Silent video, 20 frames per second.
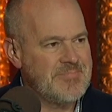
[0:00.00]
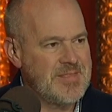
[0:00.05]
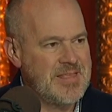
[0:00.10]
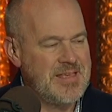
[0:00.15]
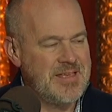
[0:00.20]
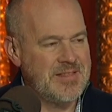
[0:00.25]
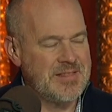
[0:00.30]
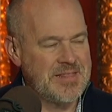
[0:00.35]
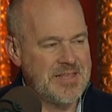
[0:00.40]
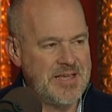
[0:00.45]

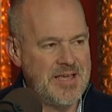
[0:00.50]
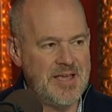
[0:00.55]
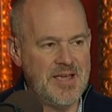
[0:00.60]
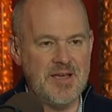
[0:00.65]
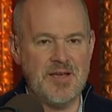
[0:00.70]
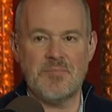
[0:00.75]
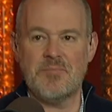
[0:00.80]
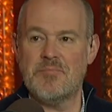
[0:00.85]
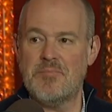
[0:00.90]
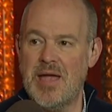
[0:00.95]
the
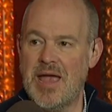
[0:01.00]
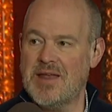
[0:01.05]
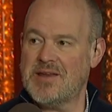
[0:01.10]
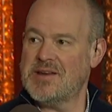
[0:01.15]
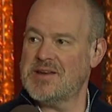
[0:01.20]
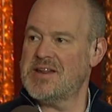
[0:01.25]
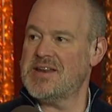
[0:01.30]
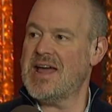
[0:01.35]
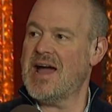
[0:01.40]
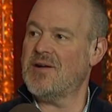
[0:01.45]
league made
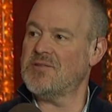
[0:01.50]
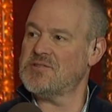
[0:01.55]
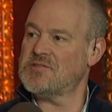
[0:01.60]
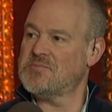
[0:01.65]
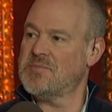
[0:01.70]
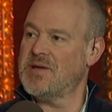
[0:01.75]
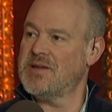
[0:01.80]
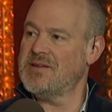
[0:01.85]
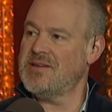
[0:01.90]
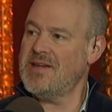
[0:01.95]
an
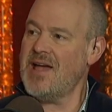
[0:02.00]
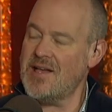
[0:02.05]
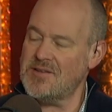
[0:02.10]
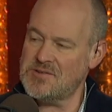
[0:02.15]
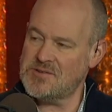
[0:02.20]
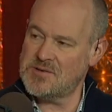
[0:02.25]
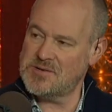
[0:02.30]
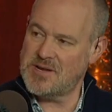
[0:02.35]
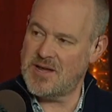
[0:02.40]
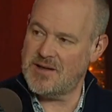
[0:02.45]
announcement
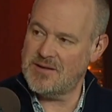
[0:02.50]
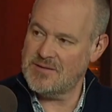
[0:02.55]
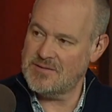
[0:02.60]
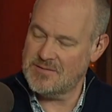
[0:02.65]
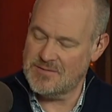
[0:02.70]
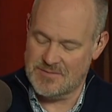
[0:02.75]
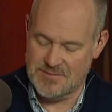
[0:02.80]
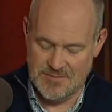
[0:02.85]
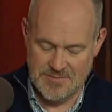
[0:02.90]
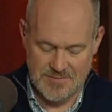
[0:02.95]
yesterday.
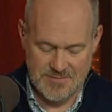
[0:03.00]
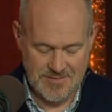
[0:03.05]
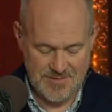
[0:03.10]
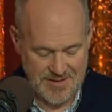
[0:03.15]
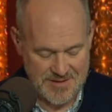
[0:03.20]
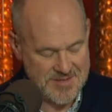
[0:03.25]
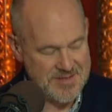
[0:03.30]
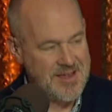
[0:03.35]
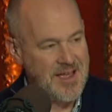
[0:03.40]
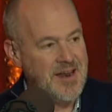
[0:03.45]

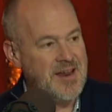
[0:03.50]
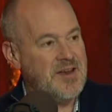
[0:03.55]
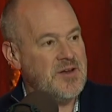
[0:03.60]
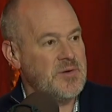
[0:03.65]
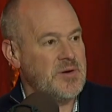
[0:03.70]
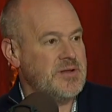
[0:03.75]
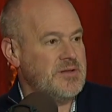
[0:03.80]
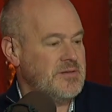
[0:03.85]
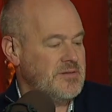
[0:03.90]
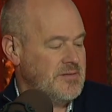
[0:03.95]
Let's get
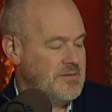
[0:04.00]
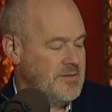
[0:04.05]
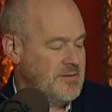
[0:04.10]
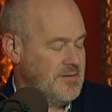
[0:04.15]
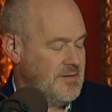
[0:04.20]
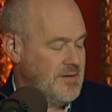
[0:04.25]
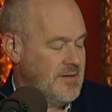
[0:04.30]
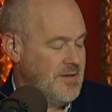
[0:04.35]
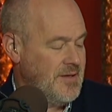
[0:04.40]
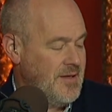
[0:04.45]
into it.
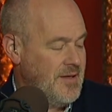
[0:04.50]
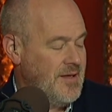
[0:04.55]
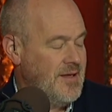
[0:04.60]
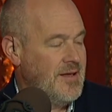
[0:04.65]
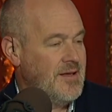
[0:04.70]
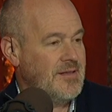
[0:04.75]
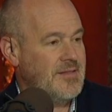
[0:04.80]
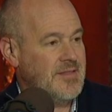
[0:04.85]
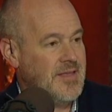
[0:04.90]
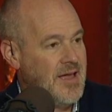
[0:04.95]

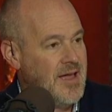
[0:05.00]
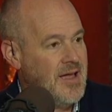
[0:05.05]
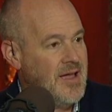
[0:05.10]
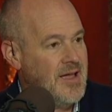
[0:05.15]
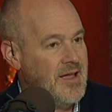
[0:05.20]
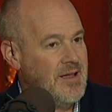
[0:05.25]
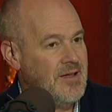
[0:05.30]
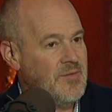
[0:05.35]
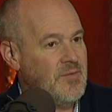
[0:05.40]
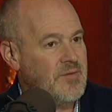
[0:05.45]

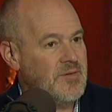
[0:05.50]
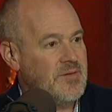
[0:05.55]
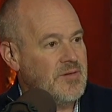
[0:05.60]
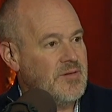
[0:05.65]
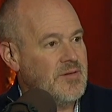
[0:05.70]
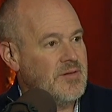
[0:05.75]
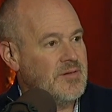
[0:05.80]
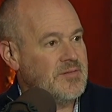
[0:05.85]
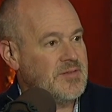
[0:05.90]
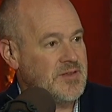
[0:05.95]
They
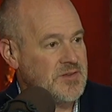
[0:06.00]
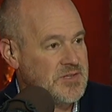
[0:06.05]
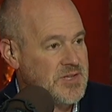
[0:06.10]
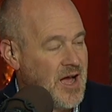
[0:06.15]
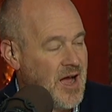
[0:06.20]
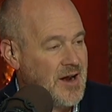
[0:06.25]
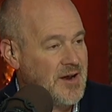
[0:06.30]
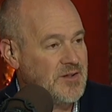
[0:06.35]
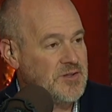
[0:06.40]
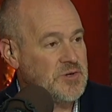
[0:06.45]

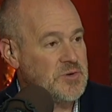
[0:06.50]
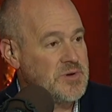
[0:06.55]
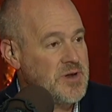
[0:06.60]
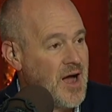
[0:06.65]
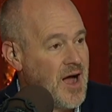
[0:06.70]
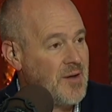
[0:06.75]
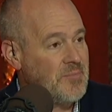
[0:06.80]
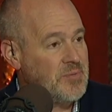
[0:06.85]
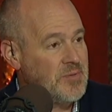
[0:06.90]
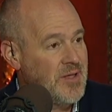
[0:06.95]
decided to
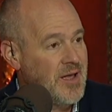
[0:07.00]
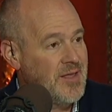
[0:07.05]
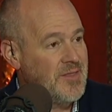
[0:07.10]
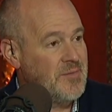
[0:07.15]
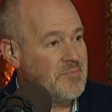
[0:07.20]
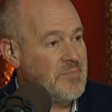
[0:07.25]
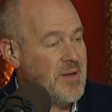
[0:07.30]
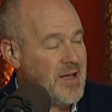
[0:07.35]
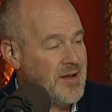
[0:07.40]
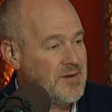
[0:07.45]
not play
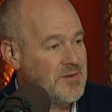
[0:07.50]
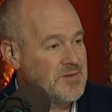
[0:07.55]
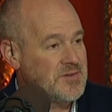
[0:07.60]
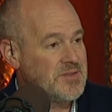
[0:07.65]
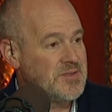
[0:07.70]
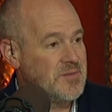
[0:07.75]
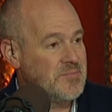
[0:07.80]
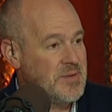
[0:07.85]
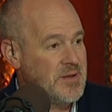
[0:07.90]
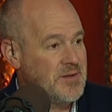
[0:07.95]
the Bengals
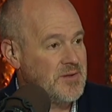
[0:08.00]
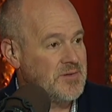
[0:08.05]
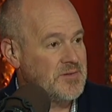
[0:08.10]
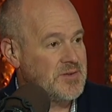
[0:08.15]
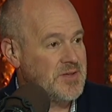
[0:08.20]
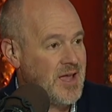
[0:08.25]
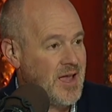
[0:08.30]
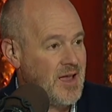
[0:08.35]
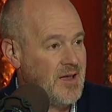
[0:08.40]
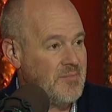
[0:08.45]
and the Bills
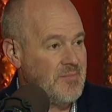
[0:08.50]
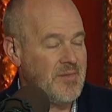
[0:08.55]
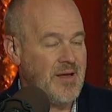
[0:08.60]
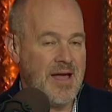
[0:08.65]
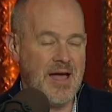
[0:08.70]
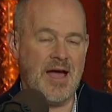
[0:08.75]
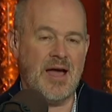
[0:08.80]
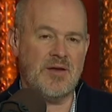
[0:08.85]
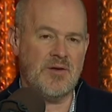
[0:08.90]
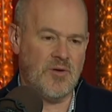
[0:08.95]
game
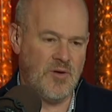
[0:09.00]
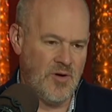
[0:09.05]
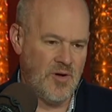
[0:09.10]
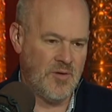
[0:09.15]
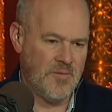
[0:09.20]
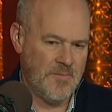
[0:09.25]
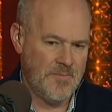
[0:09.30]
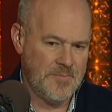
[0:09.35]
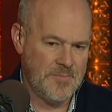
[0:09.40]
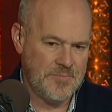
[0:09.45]
at
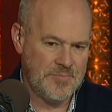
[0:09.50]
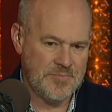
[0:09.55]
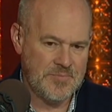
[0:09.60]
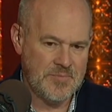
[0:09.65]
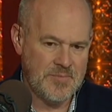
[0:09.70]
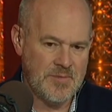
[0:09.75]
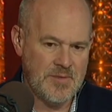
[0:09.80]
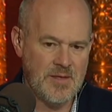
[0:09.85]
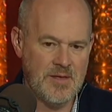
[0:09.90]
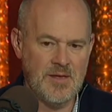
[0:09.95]
all.
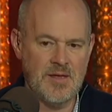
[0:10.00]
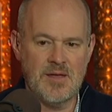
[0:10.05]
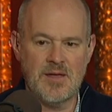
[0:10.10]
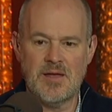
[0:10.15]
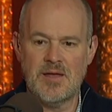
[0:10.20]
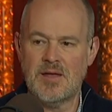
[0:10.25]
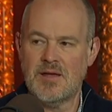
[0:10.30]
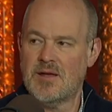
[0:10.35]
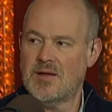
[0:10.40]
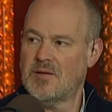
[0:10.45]

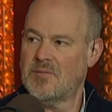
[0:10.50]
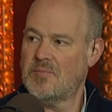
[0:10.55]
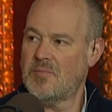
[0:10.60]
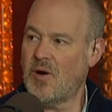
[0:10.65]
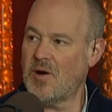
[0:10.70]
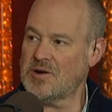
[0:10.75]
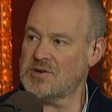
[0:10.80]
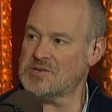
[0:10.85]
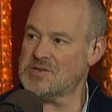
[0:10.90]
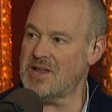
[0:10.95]

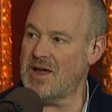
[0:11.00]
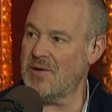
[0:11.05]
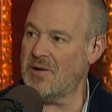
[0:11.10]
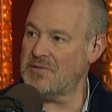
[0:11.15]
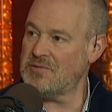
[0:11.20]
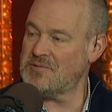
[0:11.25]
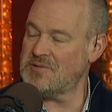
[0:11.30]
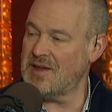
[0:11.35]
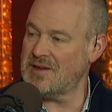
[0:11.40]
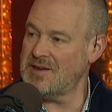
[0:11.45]
Mark
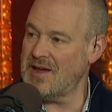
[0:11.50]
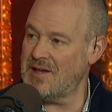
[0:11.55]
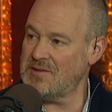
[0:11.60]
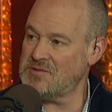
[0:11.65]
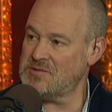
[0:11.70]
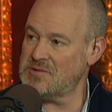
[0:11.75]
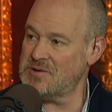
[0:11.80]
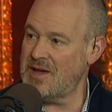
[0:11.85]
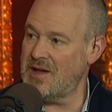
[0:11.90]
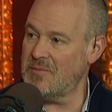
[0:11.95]
Schlereth said
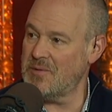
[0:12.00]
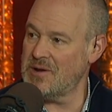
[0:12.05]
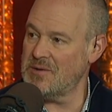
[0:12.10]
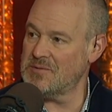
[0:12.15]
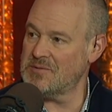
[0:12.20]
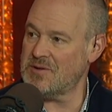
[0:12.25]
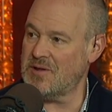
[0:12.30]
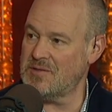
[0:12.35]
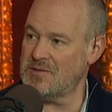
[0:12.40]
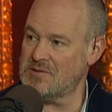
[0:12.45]
yesterday when he
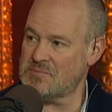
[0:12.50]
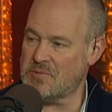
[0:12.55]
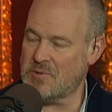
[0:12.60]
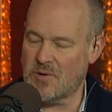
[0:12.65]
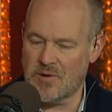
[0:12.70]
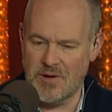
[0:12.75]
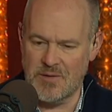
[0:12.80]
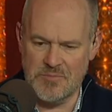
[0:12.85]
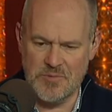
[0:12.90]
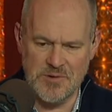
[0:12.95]
was on this
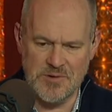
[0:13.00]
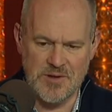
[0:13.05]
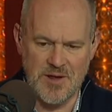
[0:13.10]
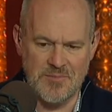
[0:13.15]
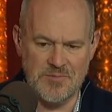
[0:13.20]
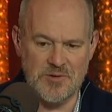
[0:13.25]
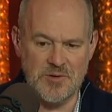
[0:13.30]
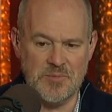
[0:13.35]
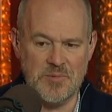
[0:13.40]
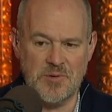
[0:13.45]
program,
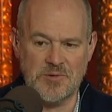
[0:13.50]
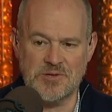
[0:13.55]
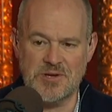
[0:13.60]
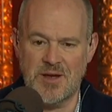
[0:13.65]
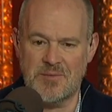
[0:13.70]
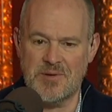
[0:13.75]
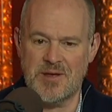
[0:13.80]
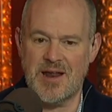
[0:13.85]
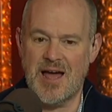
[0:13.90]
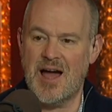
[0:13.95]
three-time Super Bowl
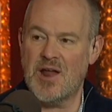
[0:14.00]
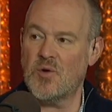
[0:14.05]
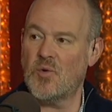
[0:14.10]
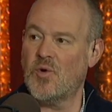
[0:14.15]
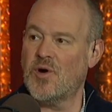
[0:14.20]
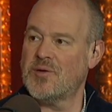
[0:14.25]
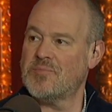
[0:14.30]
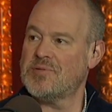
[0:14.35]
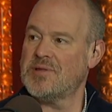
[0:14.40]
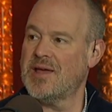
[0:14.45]
champion, I don't
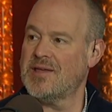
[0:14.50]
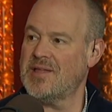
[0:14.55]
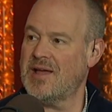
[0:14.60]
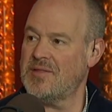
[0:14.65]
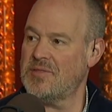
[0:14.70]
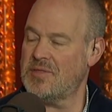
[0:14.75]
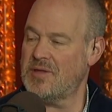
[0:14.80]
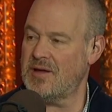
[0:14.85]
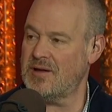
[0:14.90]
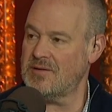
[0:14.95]
want to play
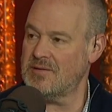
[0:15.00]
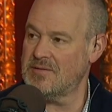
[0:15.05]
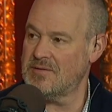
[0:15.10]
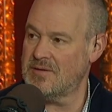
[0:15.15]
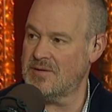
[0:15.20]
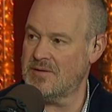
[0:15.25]
that thing.